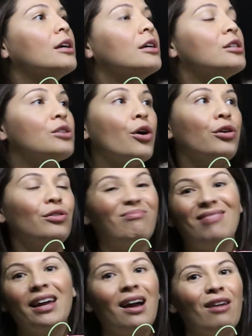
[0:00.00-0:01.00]
So
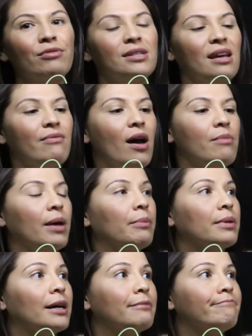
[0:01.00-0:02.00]
they can't receive AB
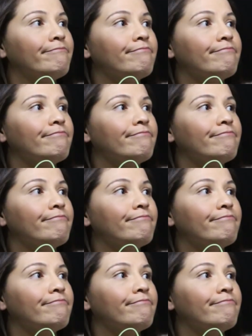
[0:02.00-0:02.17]
blood.